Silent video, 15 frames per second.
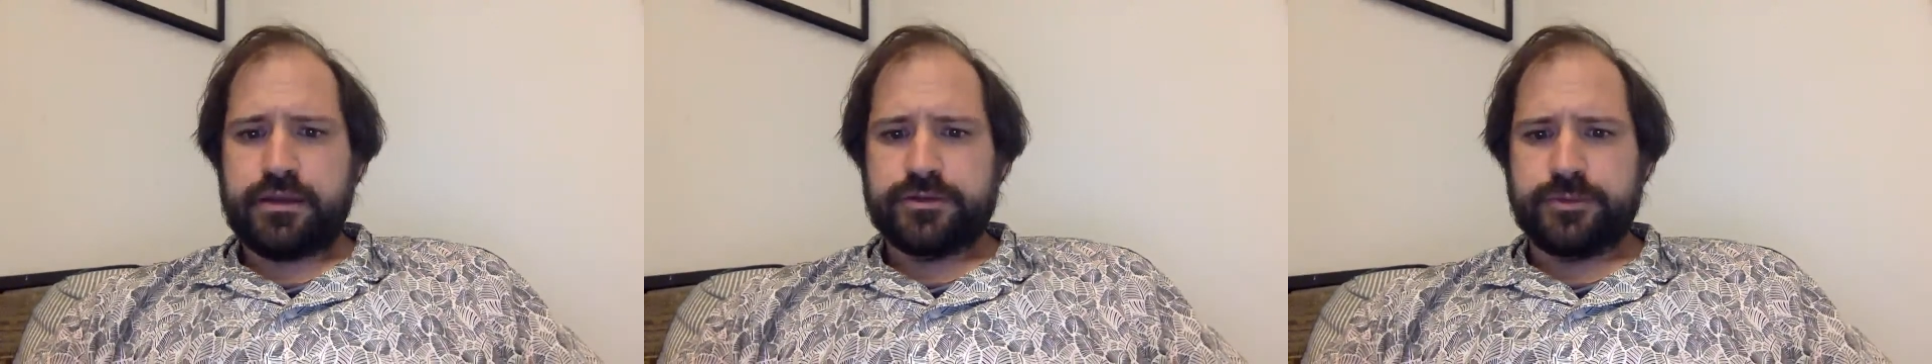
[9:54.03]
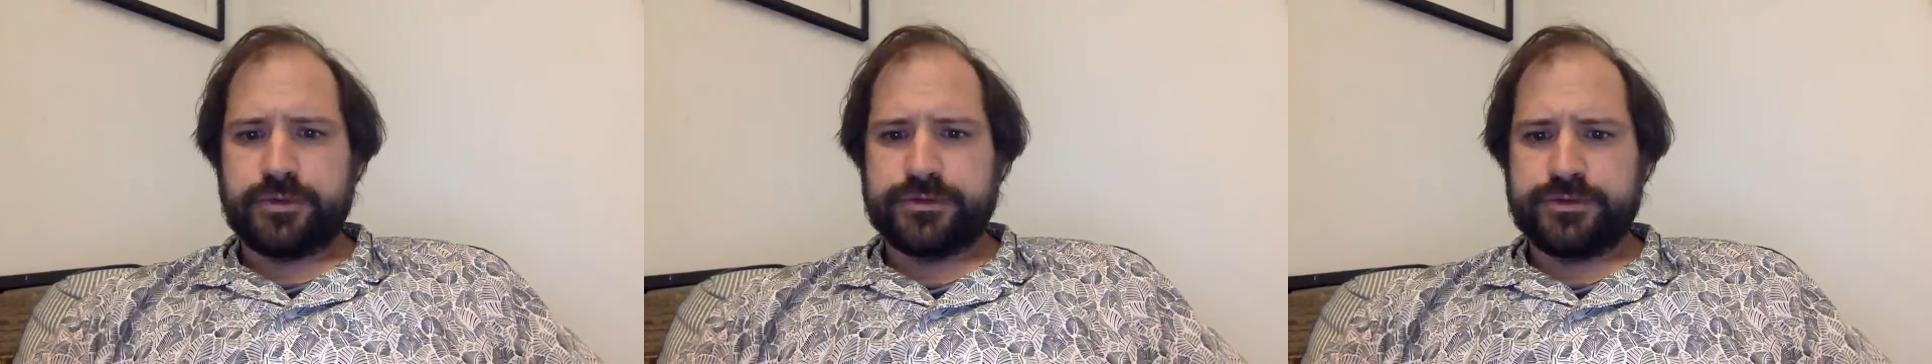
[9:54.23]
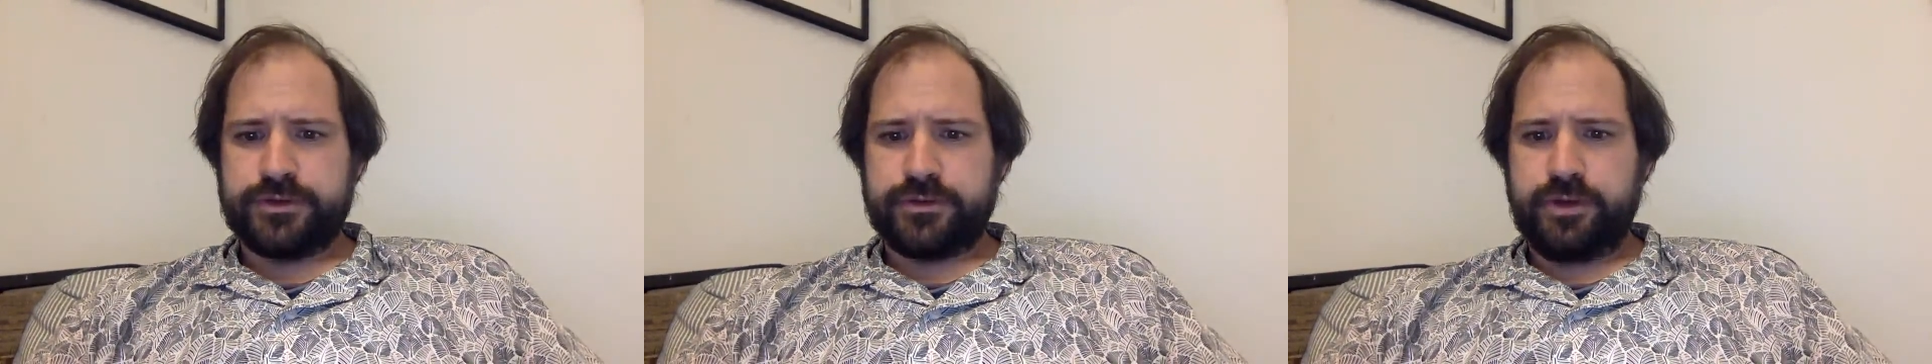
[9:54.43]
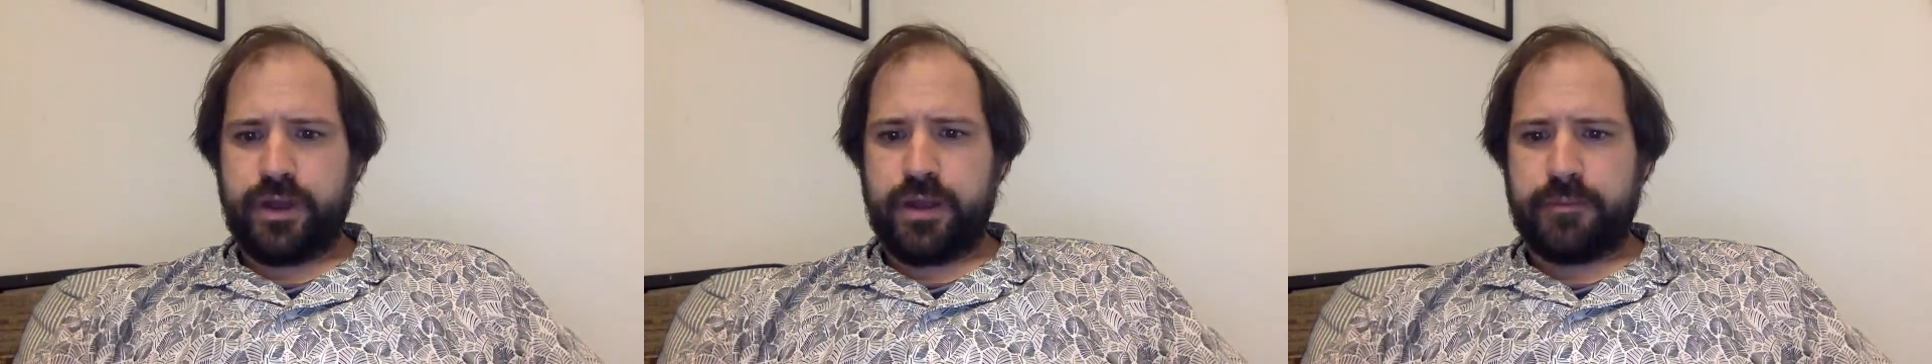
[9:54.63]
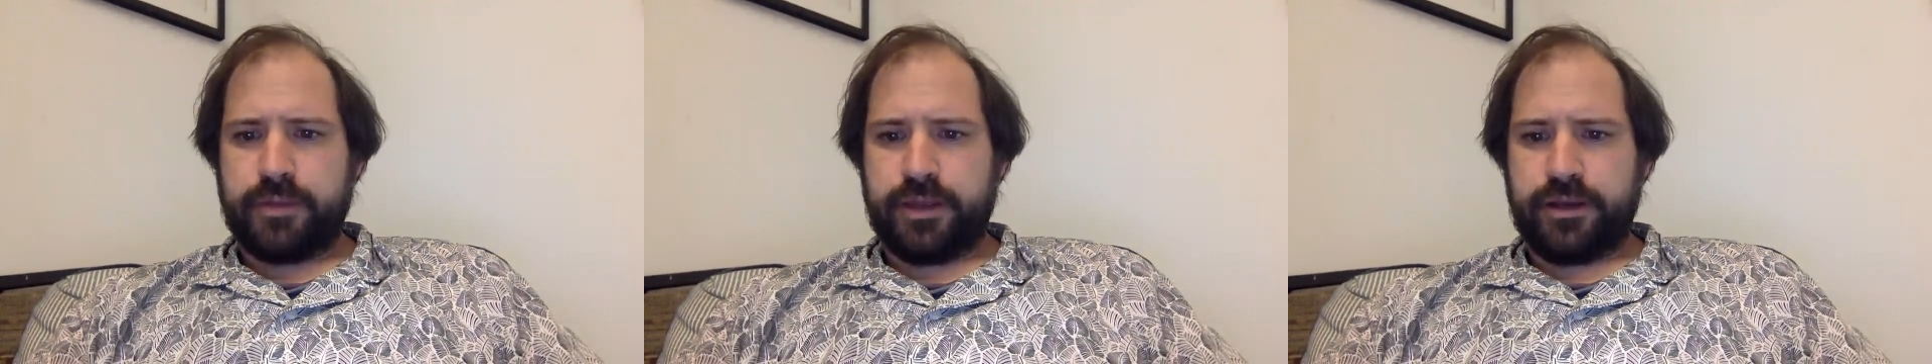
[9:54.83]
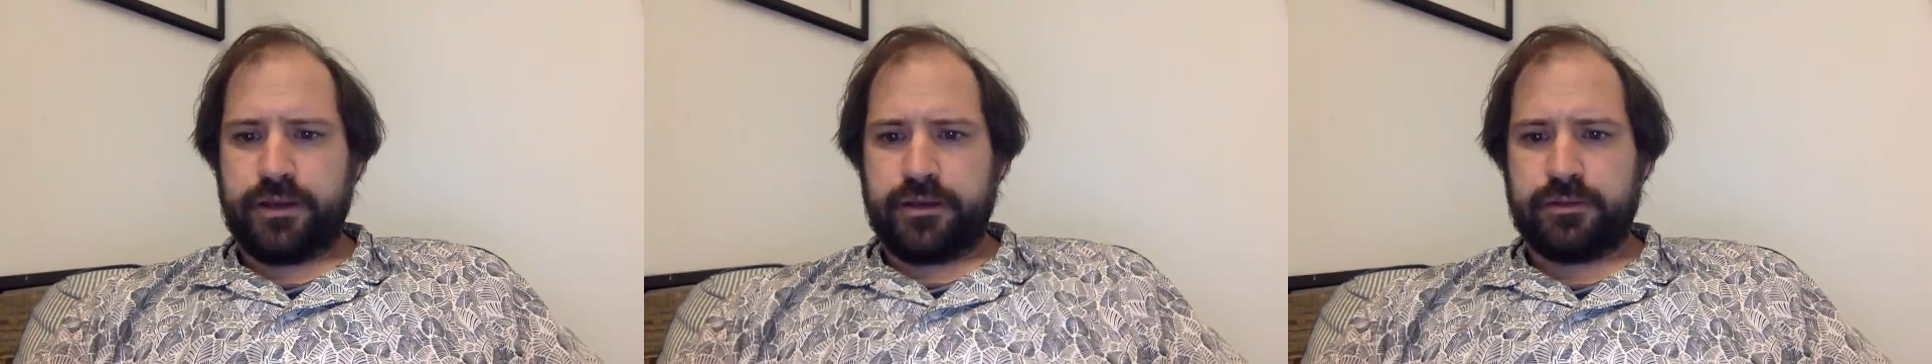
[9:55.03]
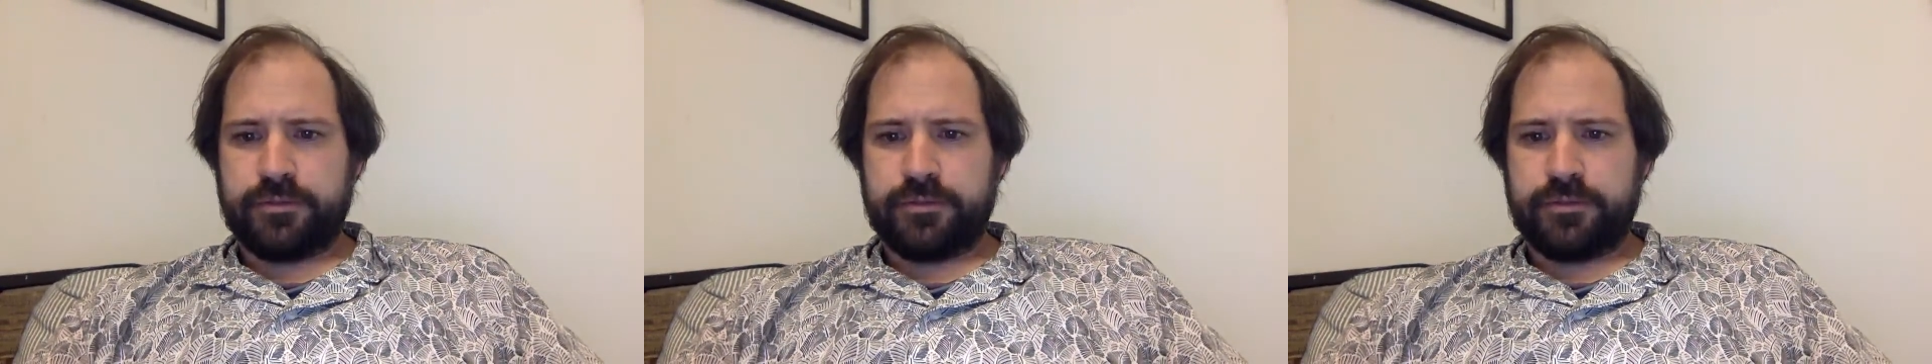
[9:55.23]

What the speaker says: works in dry media